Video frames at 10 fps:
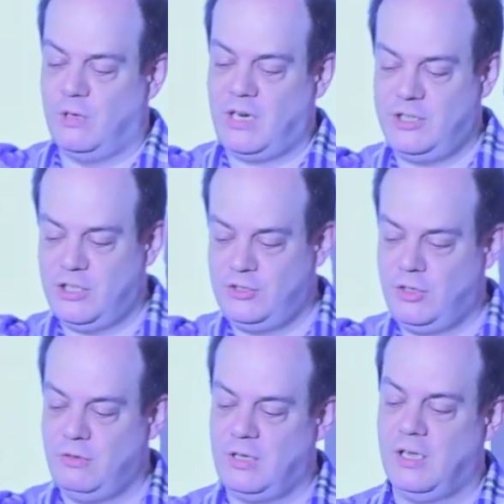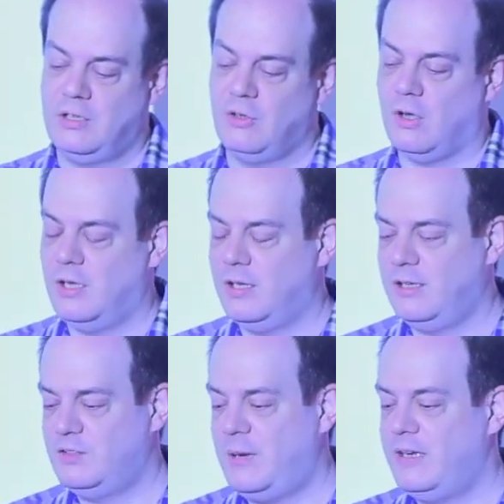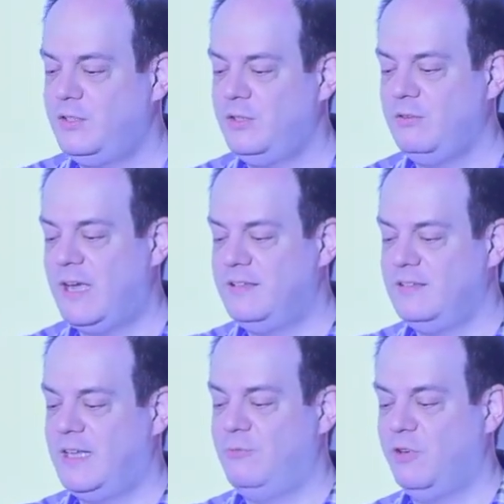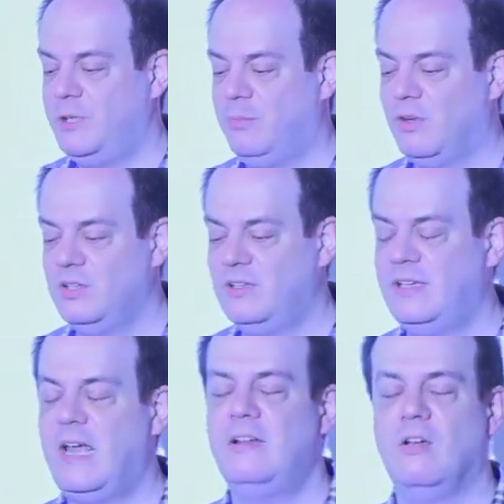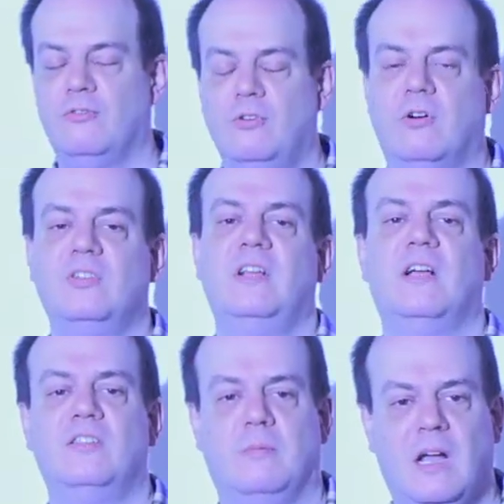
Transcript: what I just explained to you, and the same for deposited. And of course, there are some